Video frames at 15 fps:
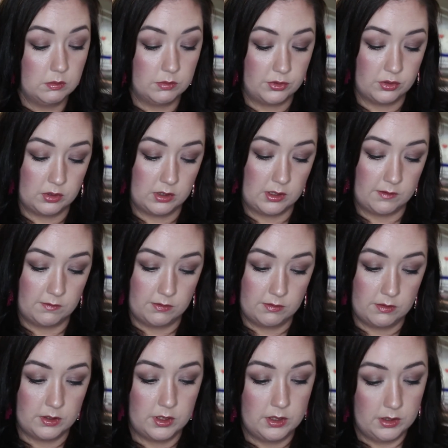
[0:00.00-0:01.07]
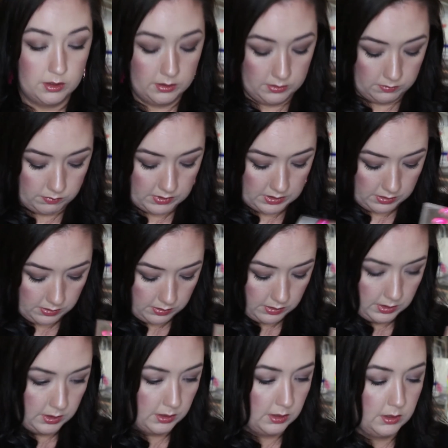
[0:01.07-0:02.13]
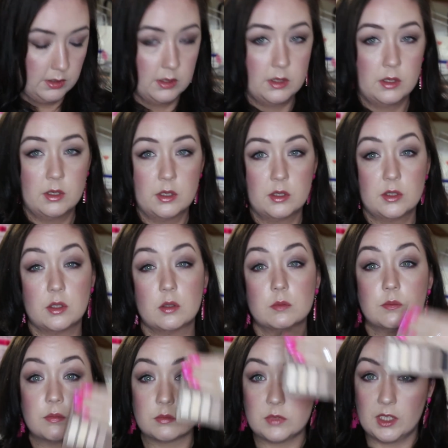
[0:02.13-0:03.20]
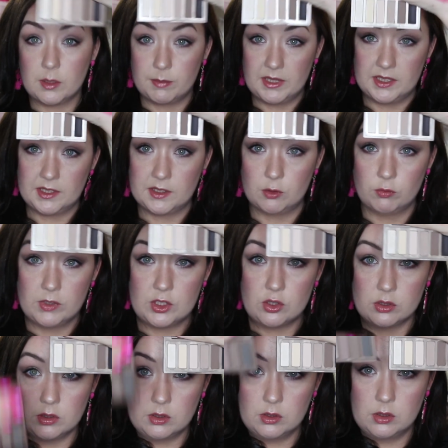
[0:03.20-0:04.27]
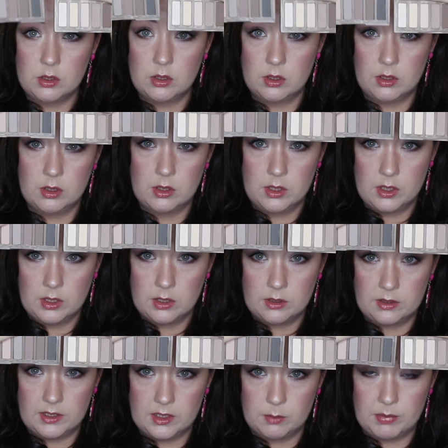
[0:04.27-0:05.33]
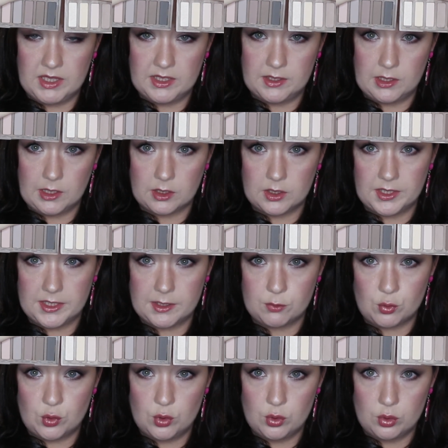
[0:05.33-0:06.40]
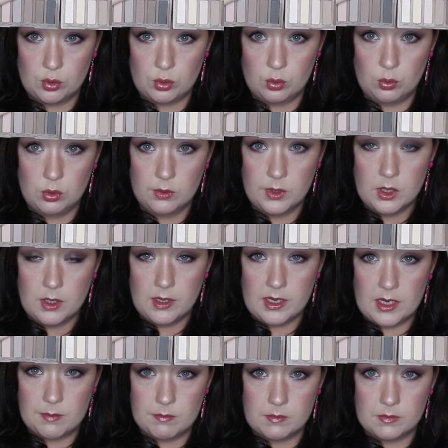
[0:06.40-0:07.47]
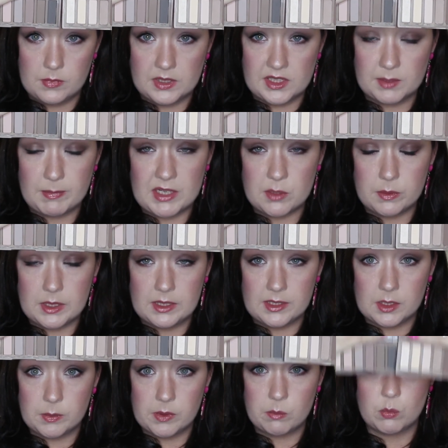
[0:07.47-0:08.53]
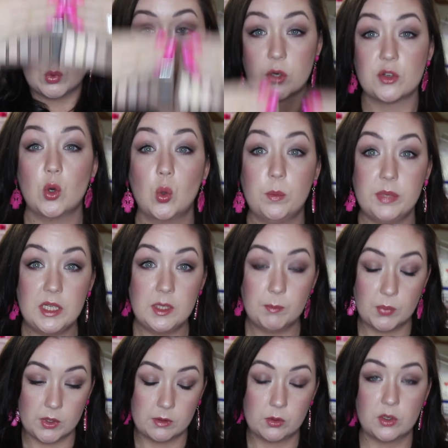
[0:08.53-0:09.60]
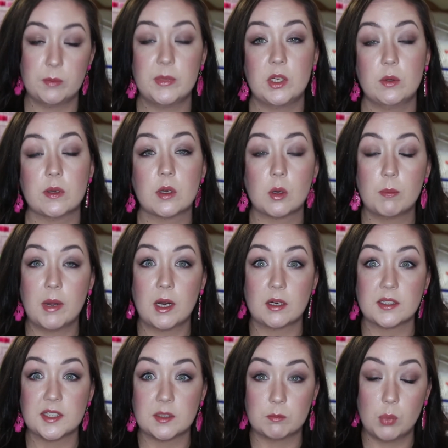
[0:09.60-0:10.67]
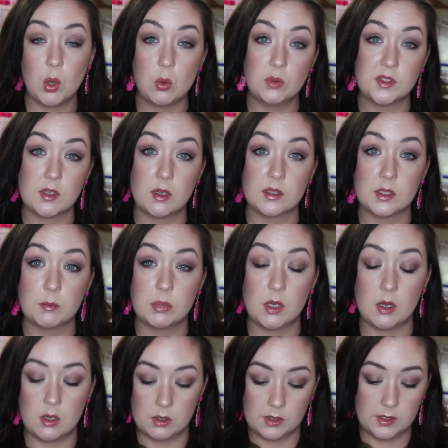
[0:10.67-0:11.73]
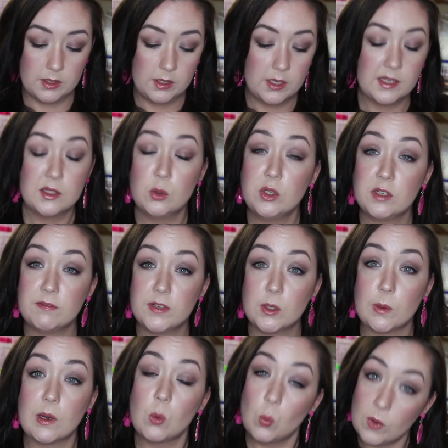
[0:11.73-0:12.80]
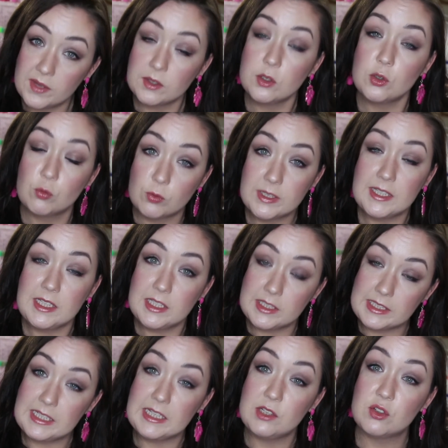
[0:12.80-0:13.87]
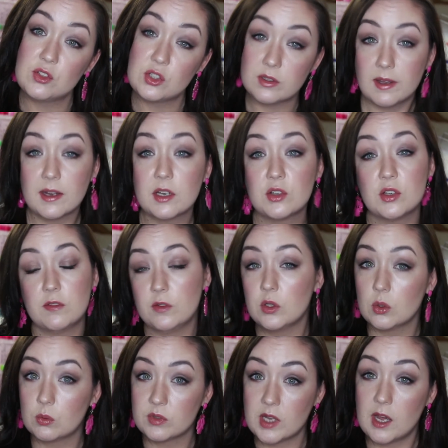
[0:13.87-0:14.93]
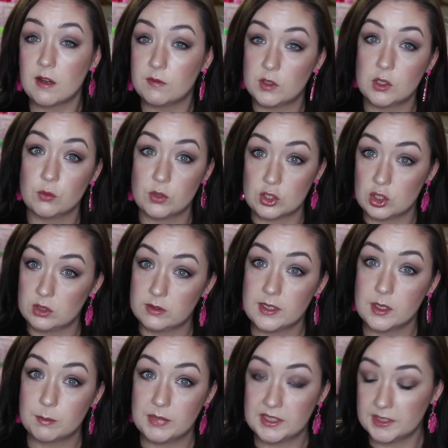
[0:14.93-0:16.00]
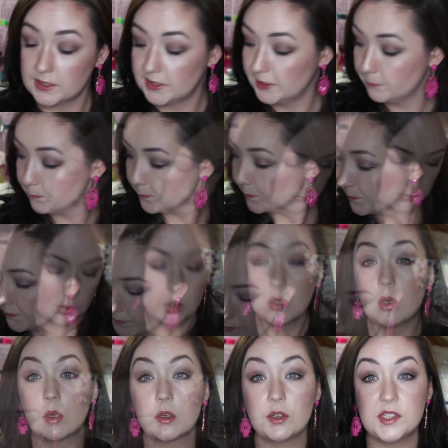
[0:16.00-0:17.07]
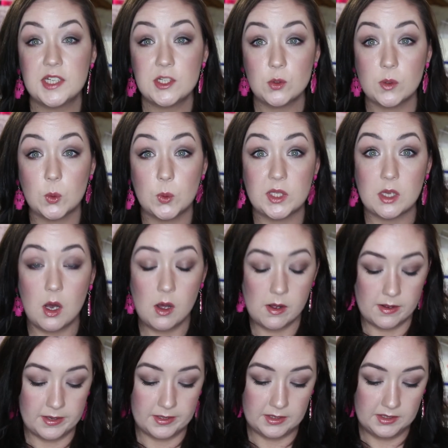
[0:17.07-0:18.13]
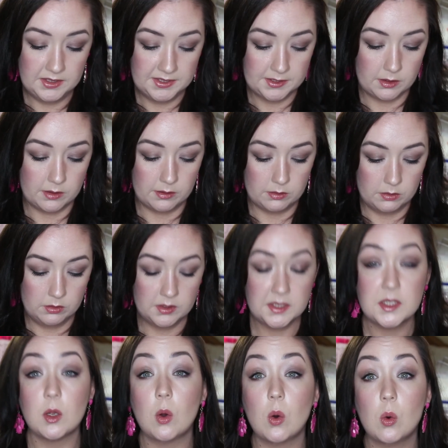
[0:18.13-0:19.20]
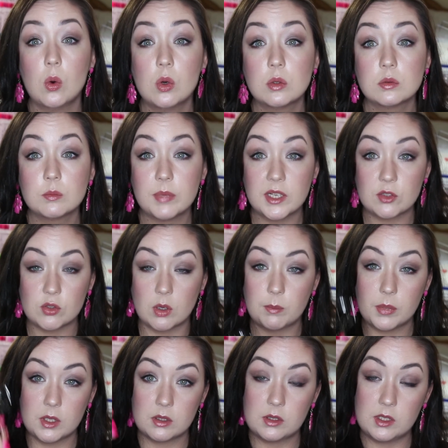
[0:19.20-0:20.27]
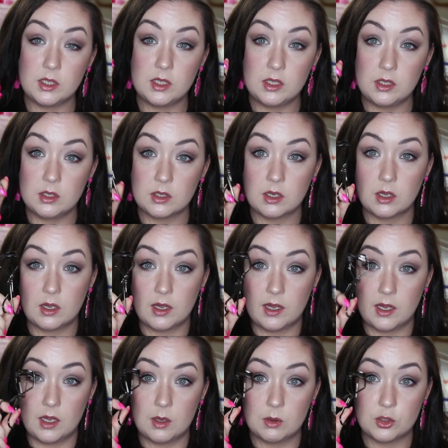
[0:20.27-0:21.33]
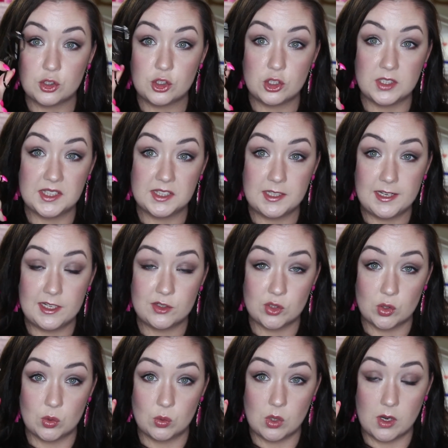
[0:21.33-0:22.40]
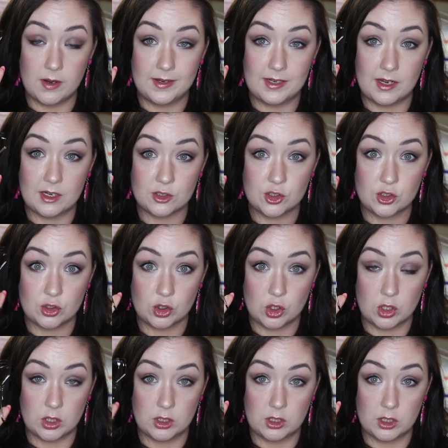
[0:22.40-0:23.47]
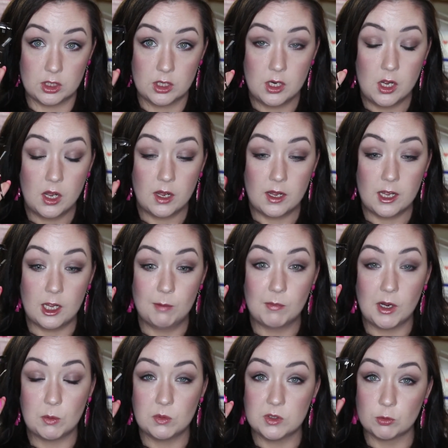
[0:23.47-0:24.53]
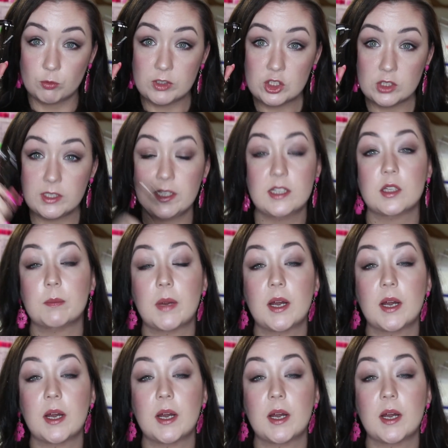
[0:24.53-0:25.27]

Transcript: which I have here as well. So Naked Basics original, Naked Basics 2, it's meant to be a little bit more taupey, but I'm going to be doing a comparison post on the blog so you can figure out whether you really need to get it if you don't have the original Naked Basics. Continuing with eyes, I also picked up the Shiseido Eyelash Curler. I was originally in the